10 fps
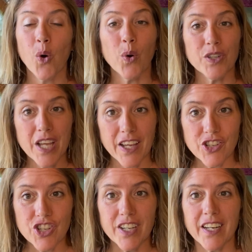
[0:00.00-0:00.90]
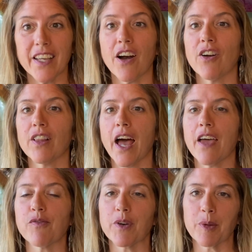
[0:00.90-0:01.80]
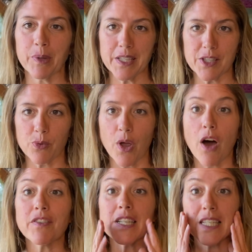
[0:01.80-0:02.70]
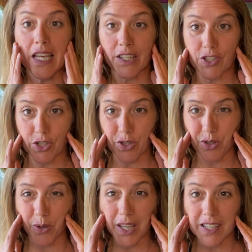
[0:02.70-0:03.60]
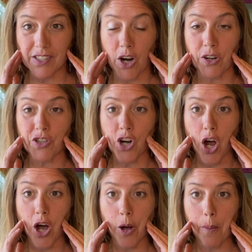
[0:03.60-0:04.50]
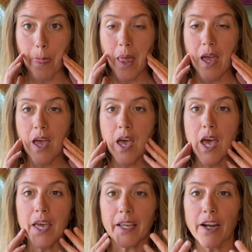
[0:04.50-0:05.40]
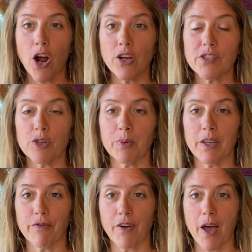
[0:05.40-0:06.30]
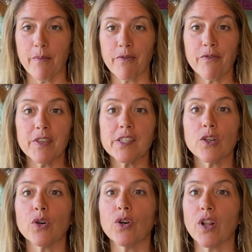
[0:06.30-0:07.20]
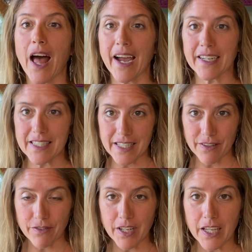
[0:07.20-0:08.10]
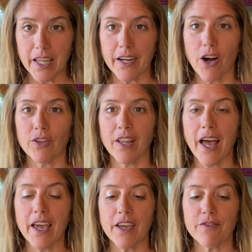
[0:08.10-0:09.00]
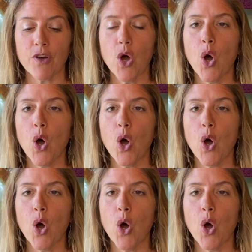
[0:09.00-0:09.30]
or tension in our life. One of the places we often take it to is our jaw. It can also be from physical activity in our life